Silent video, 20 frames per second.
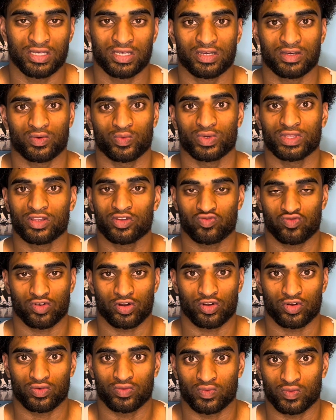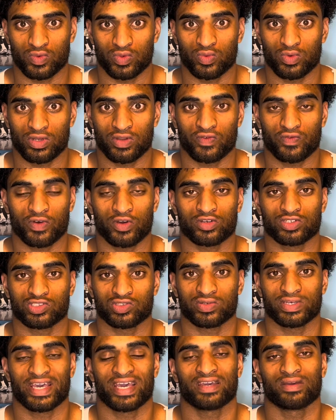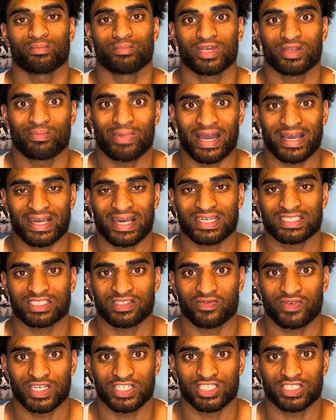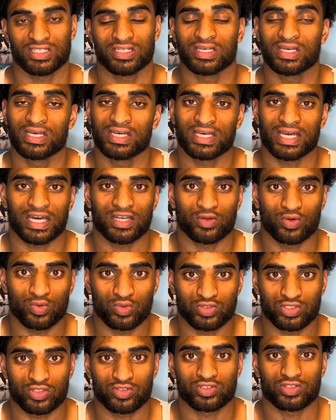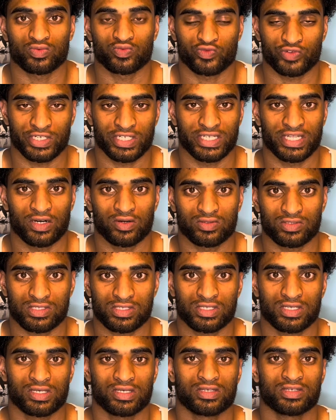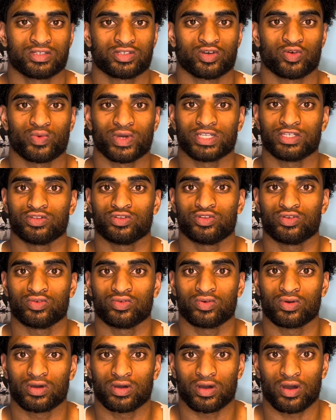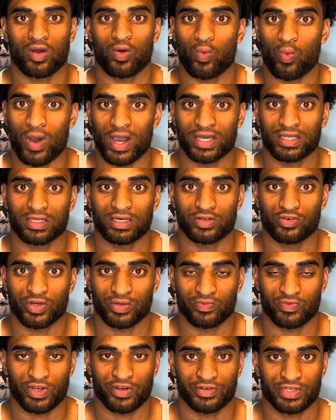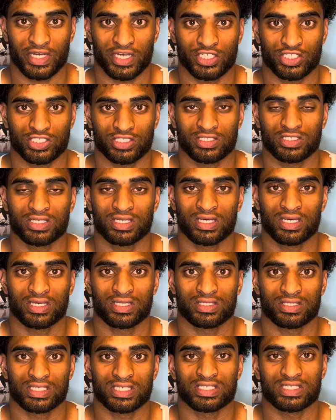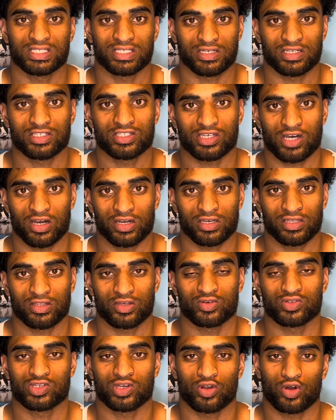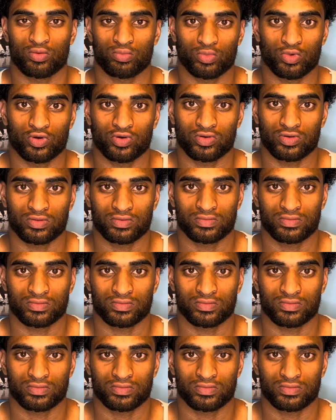With the row, we want to focus on getting mid-back activation and also some rear delts. So when you do a wider grip variation, this is going to target those a lot more.